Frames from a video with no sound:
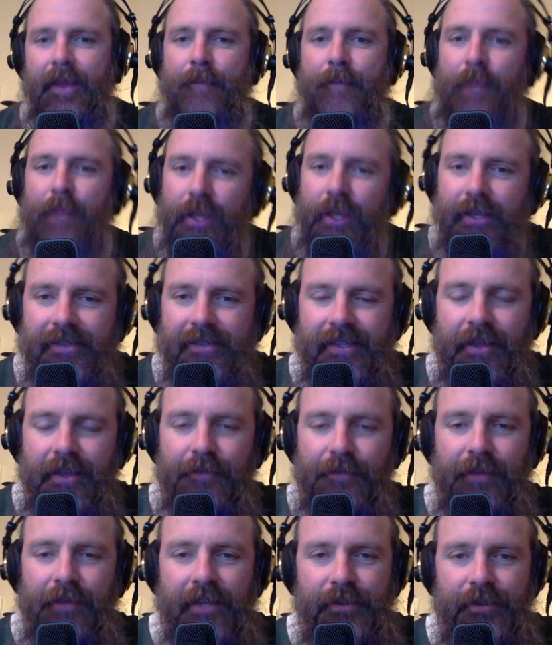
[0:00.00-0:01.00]
But you can see
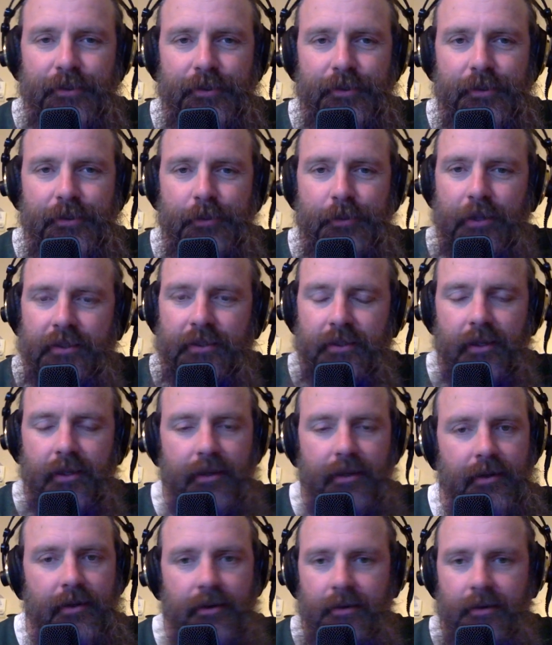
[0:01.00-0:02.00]
their facial expression
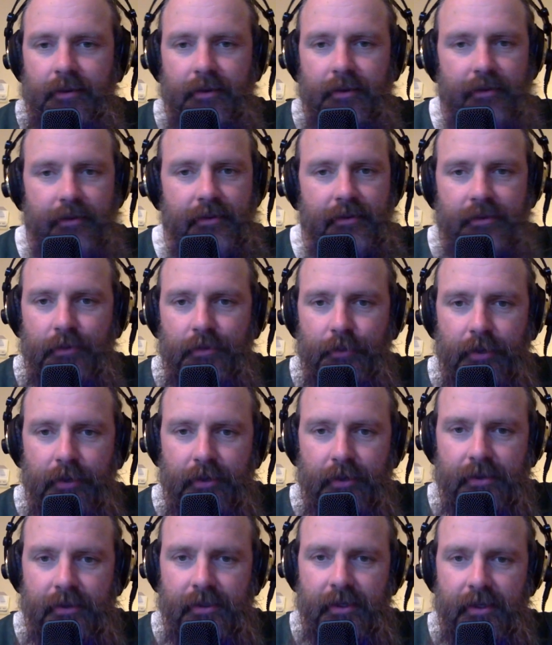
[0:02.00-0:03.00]
like, oh, this is the
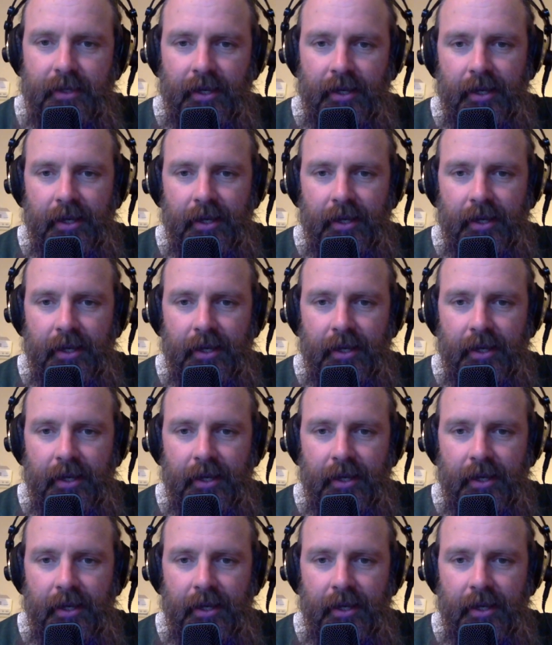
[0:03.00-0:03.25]
worst.